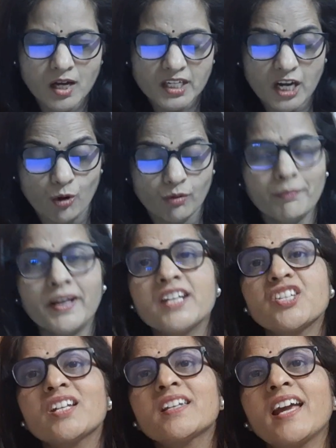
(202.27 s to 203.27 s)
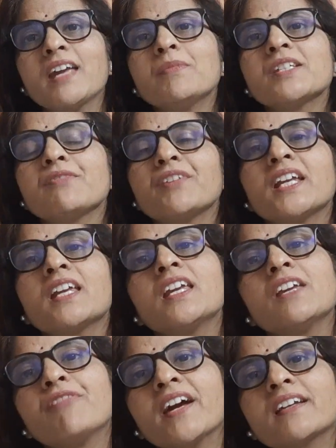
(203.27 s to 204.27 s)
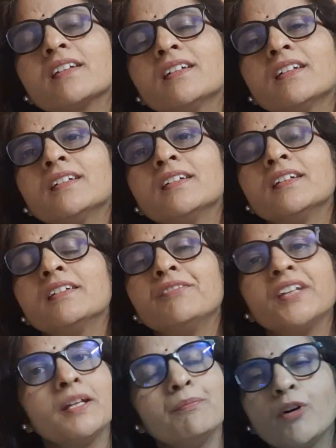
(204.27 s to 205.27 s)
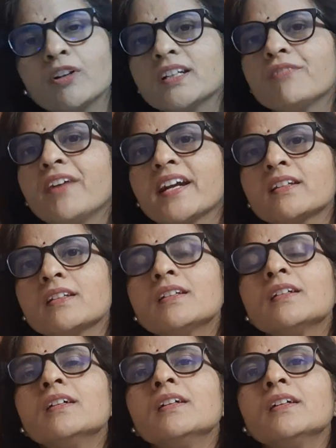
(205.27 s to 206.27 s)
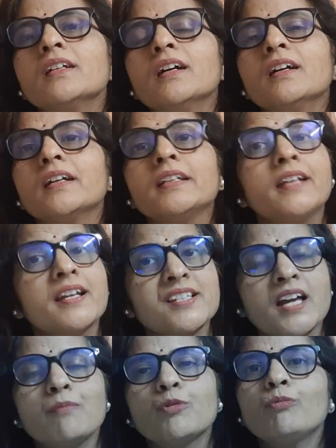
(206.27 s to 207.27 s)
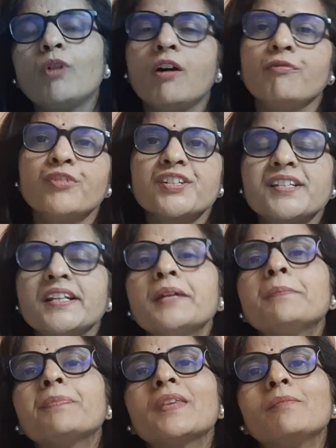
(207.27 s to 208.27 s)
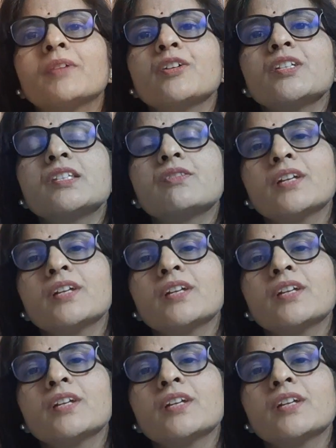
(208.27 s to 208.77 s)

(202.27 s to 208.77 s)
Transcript: Now, managing time is a very key factor, very important factor in the exam room, obviously, because